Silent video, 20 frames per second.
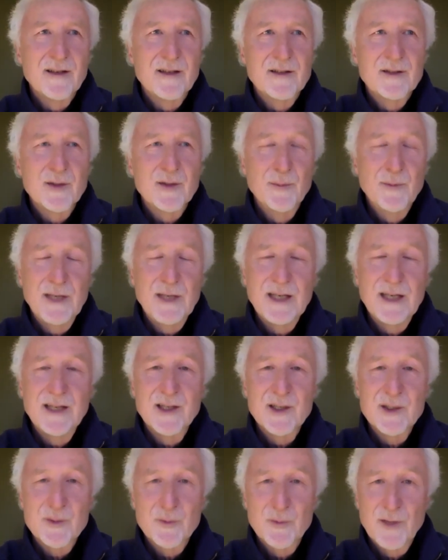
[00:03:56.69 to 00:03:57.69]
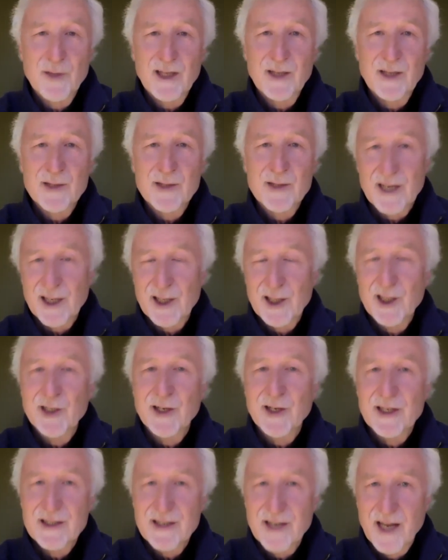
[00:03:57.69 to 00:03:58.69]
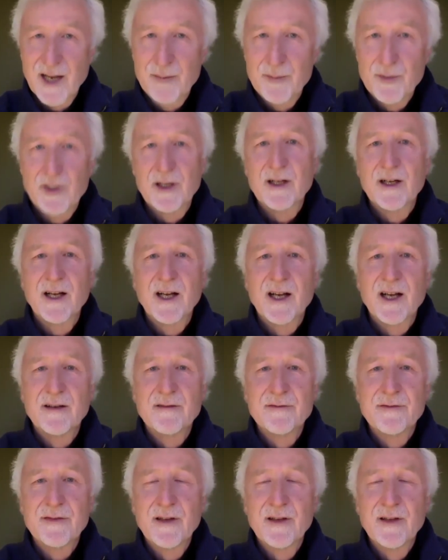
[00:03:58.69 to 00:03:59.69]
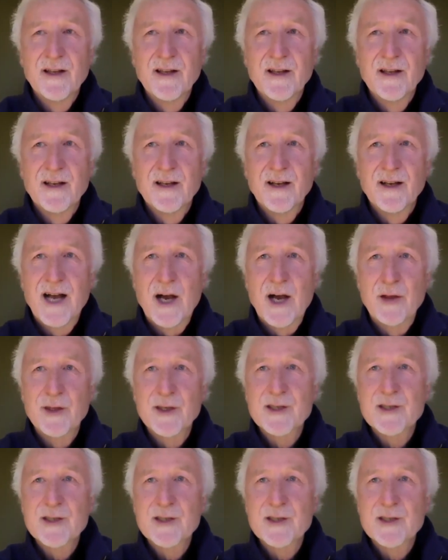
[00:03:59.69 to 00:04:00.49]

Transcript: to me, this really was a clear example of how this